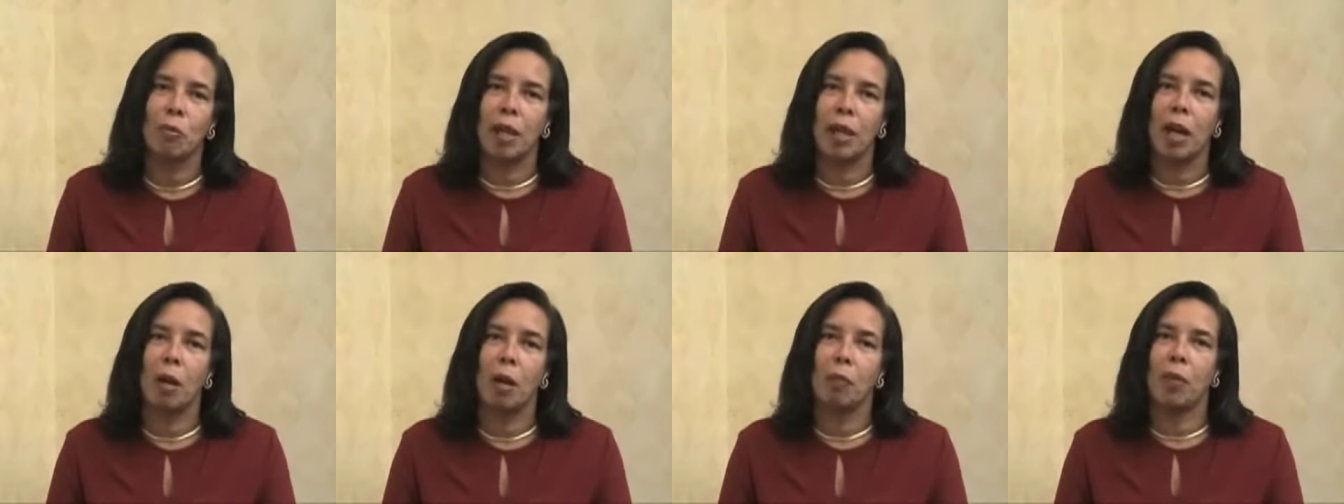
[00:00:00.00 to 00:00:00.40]
We
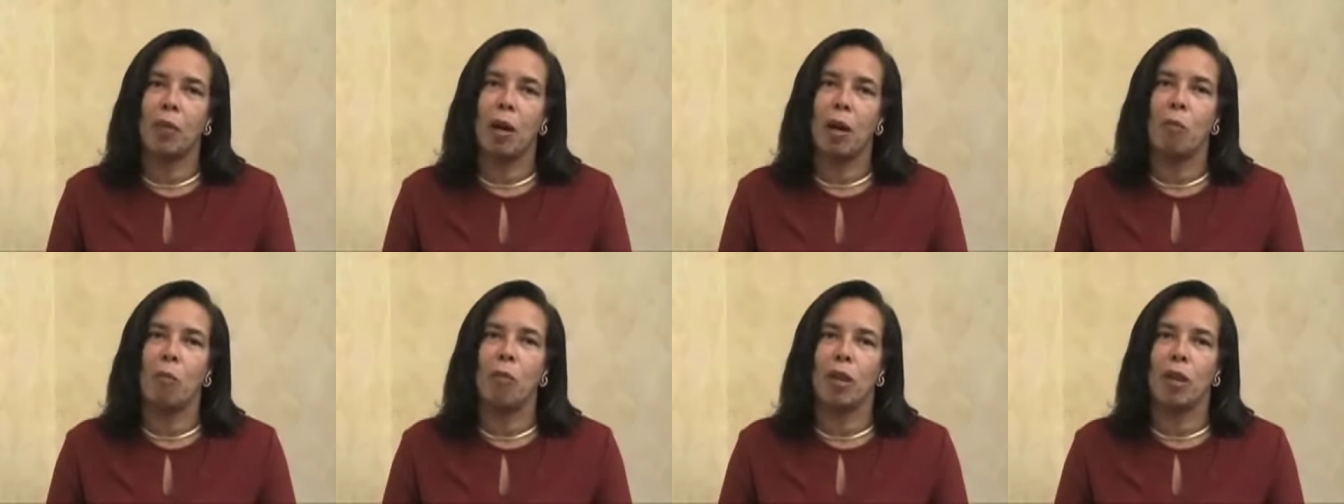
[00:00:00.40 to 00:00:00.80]
help
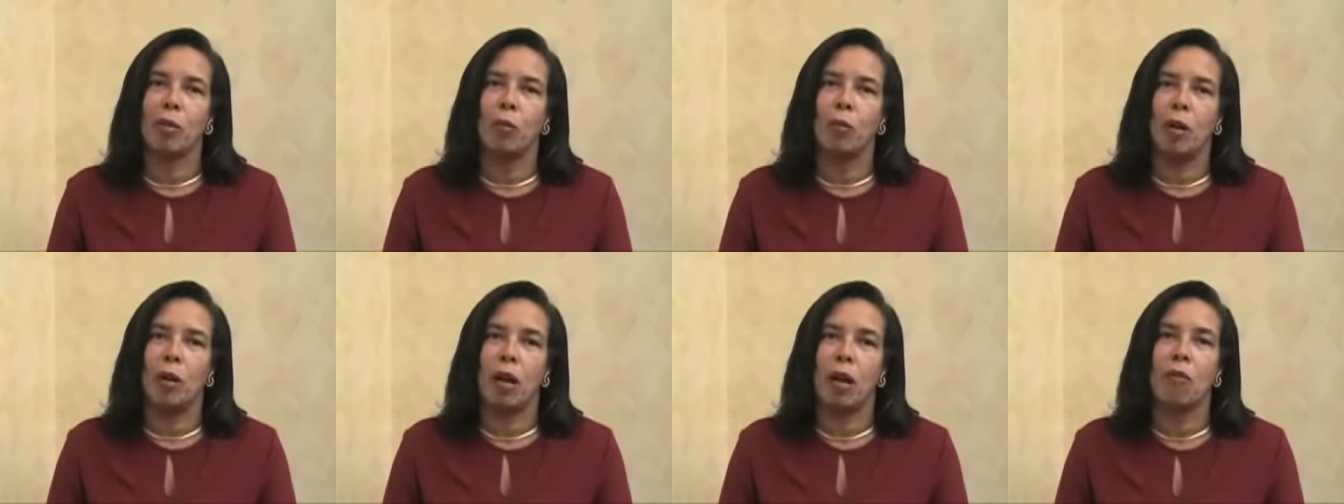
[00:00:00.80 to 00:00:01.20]
them with
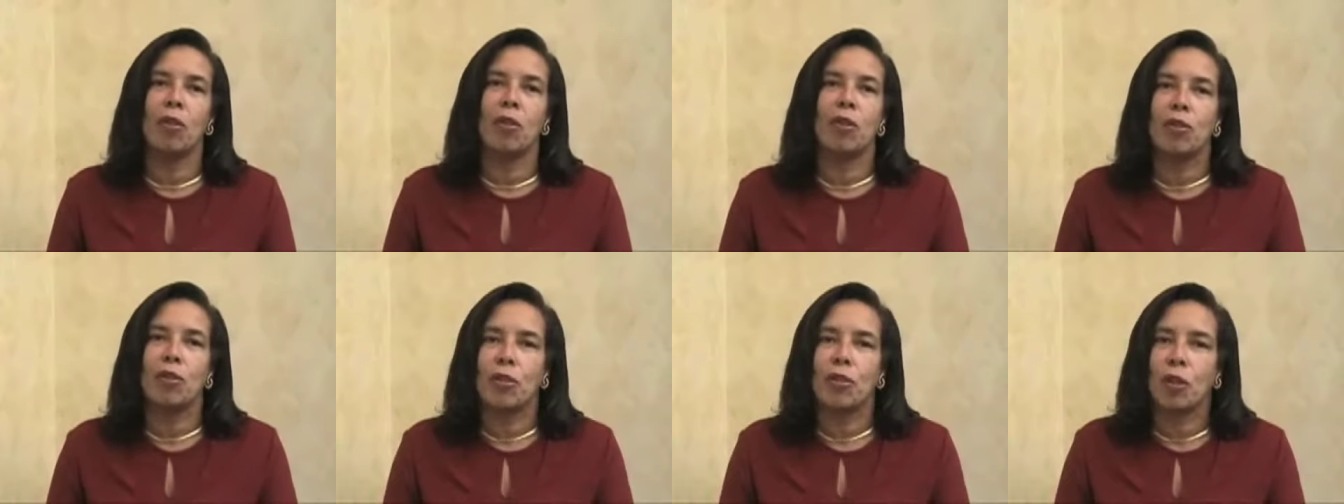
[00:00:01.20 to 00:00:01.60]
whatever
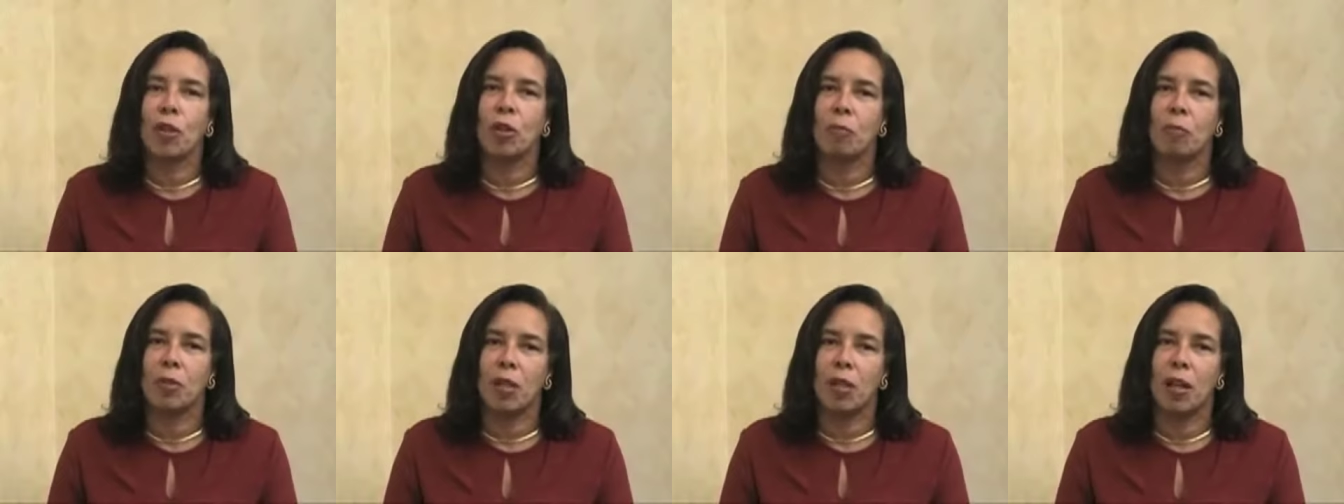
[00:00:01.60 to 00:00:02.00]
the
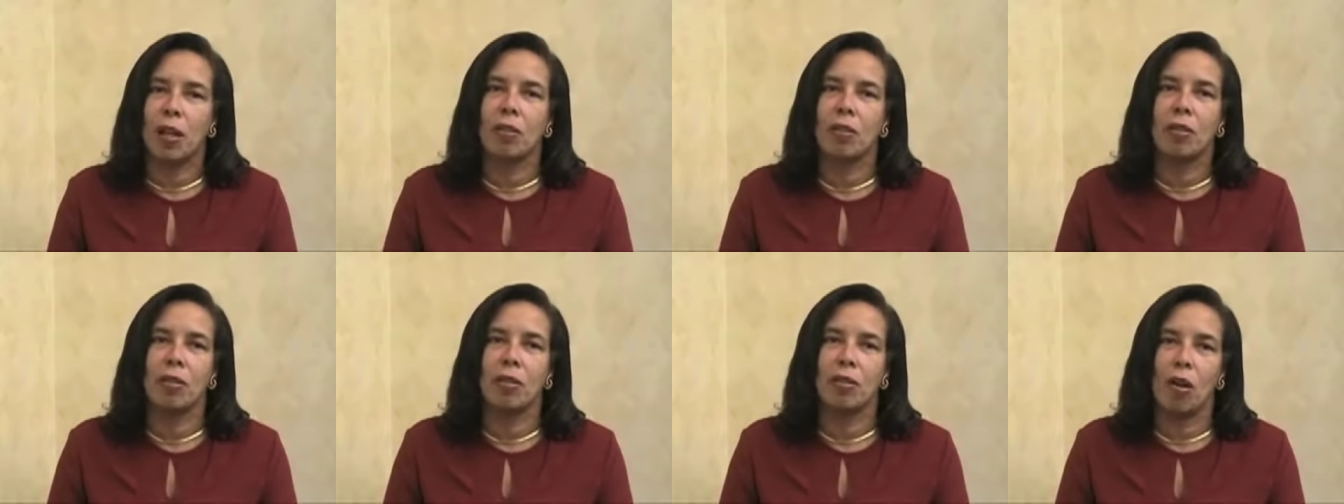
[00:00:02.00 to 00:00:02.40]

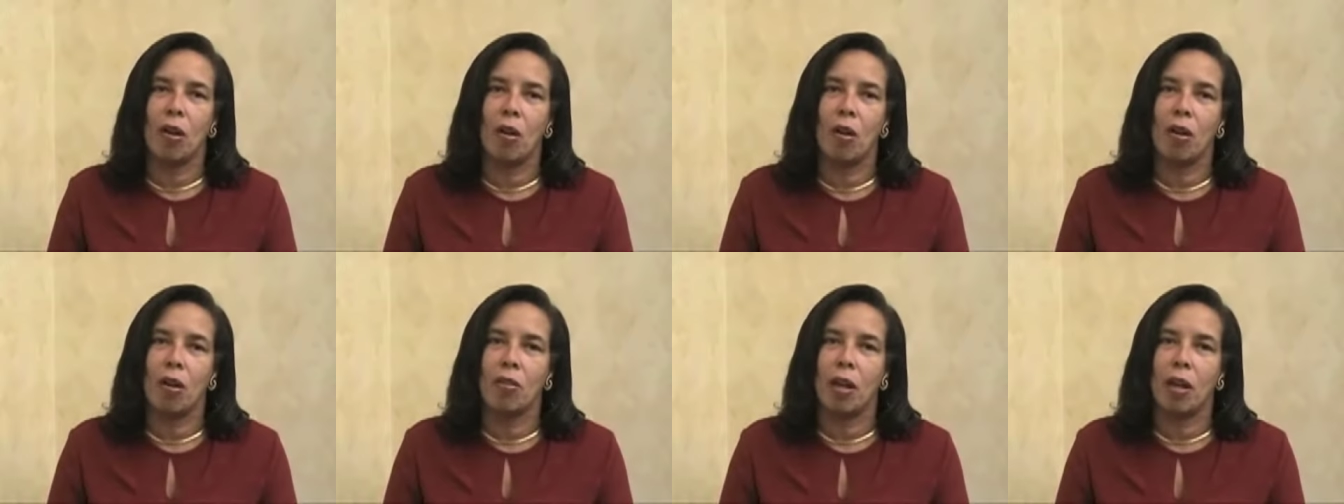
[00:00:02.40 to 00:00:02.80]
circumstances
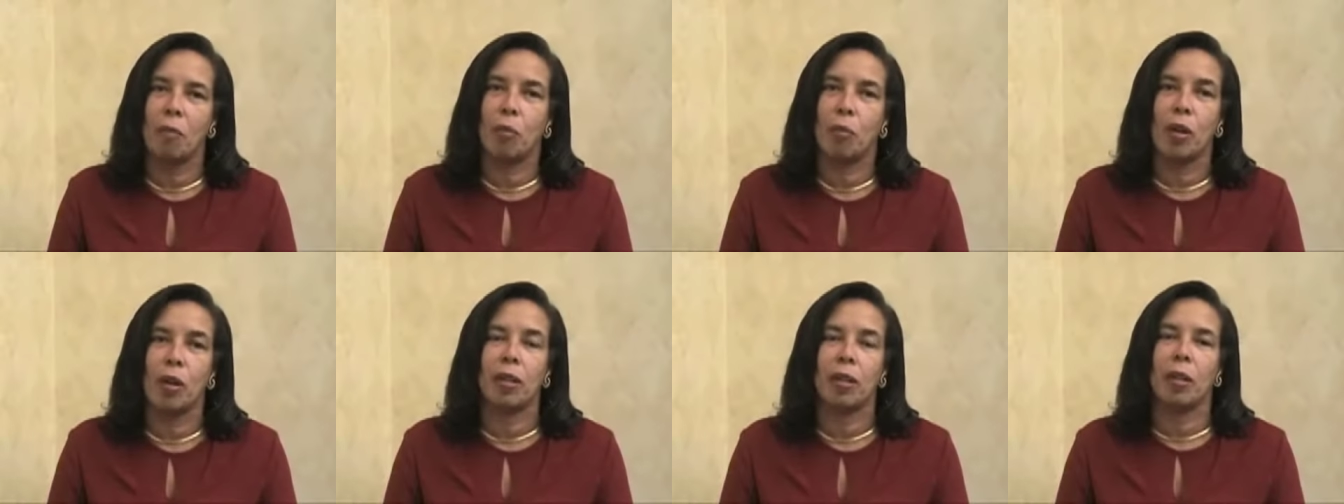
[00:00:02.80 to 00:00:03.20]
are that
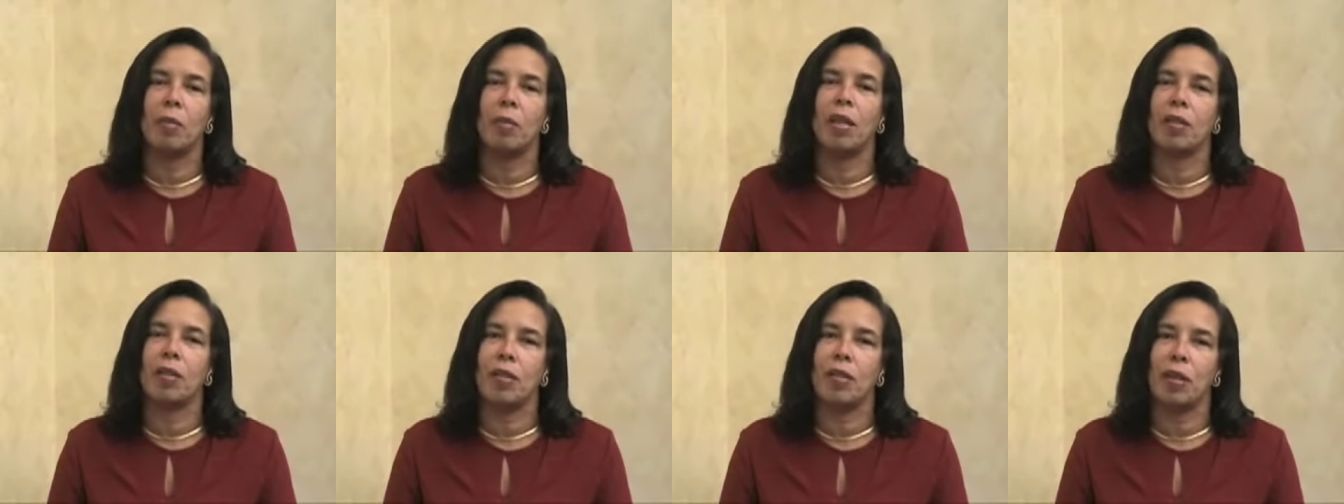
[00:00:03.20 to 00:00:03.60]
bring them
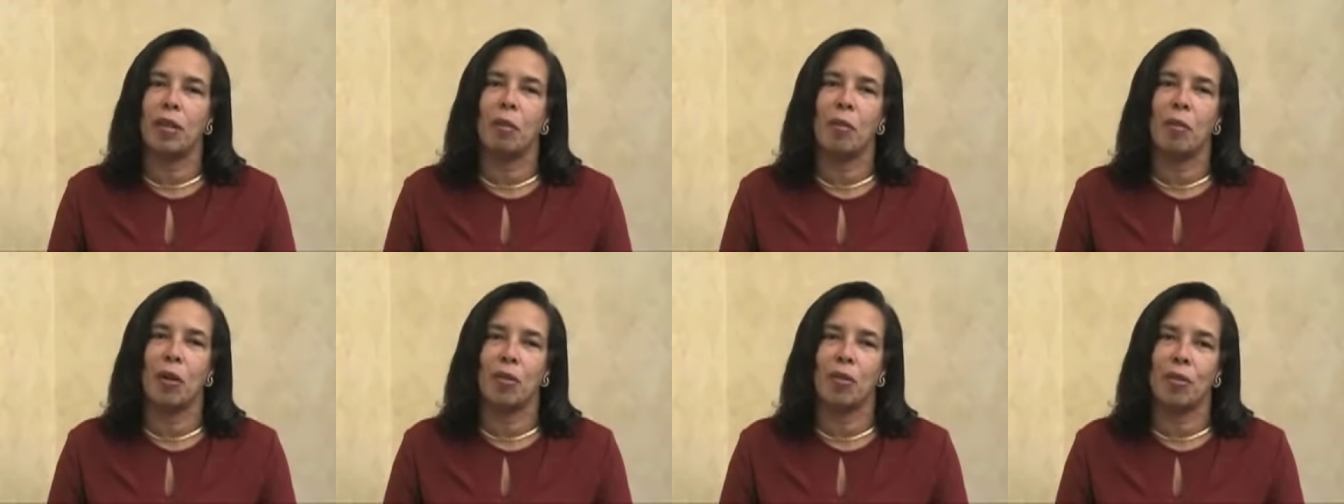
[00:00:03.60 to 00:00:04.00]
into the
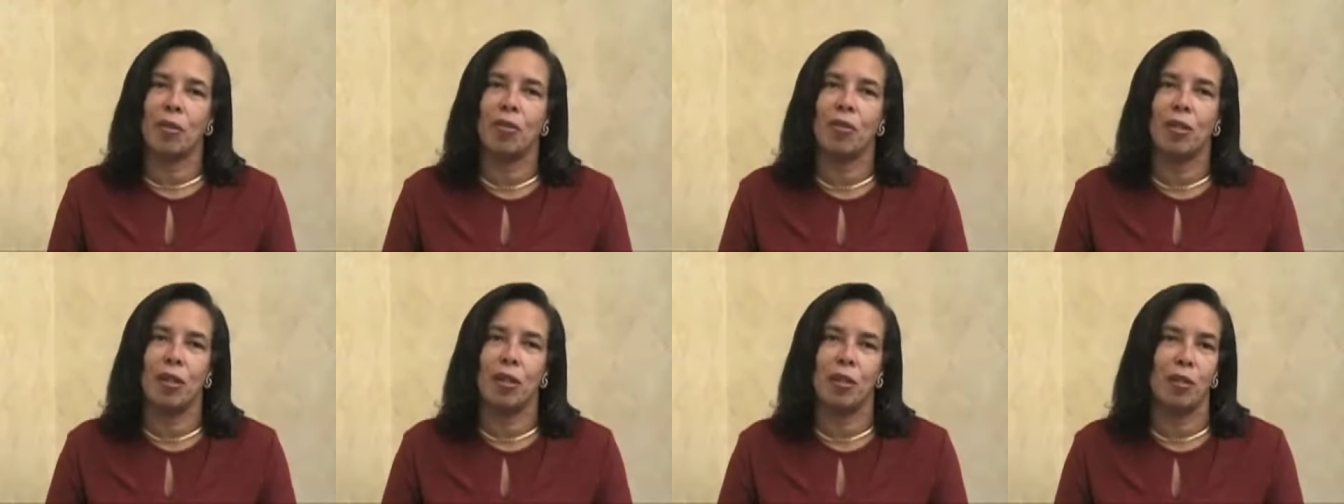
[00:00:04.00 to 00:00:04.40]

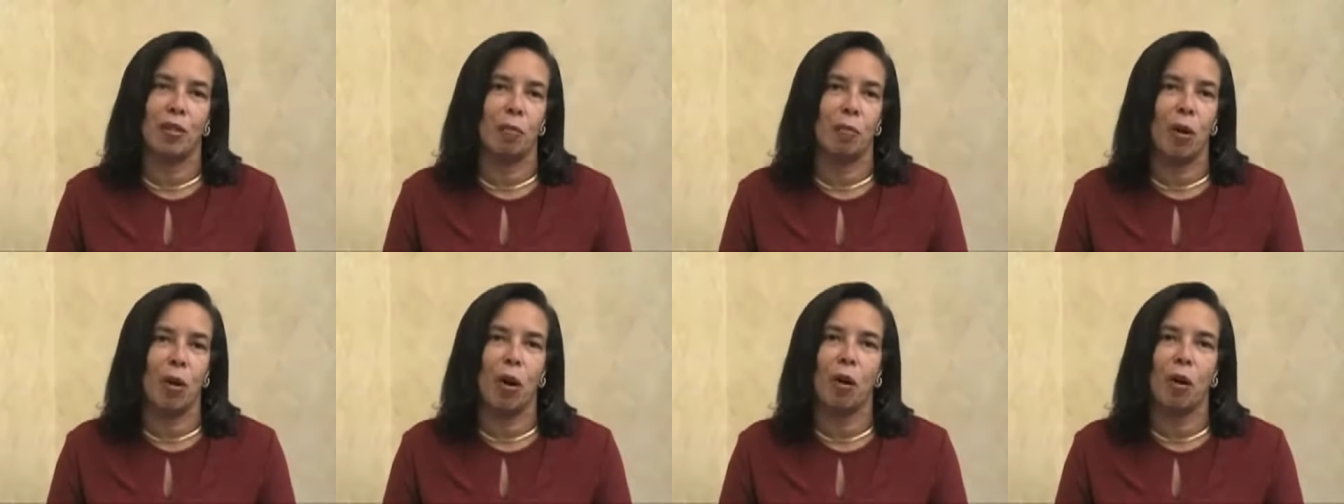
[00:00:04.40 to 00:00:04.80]
emergency
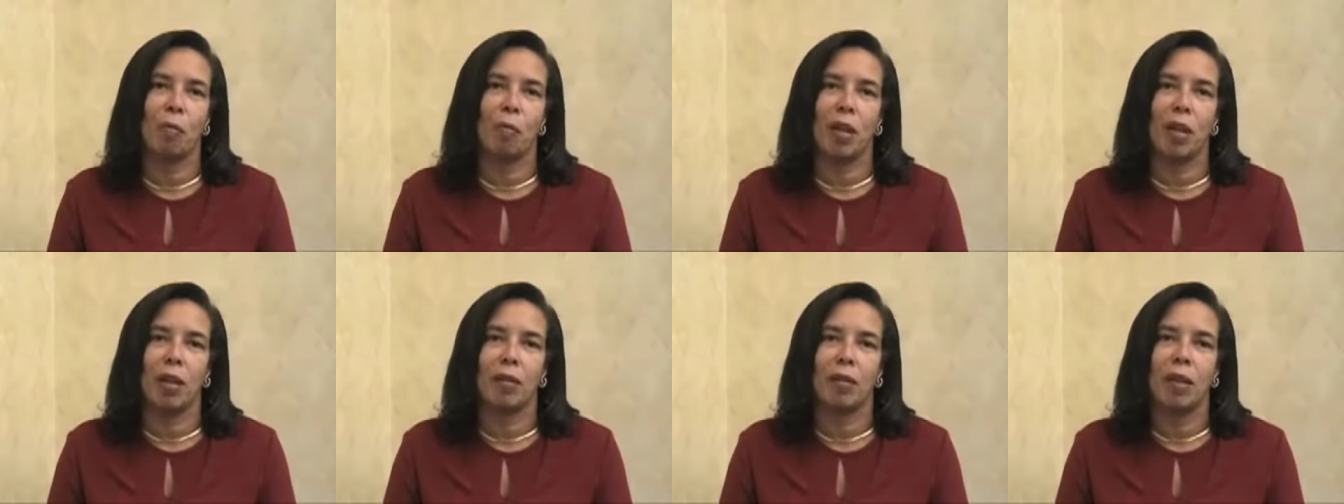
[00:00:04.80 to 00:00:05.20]

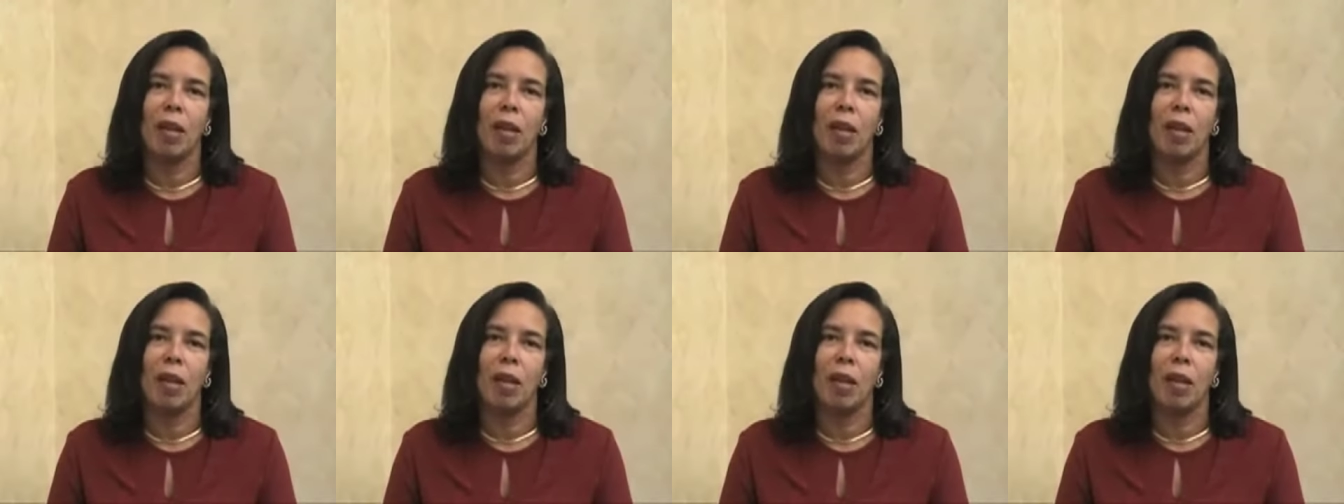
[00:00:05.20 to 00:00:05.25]
department.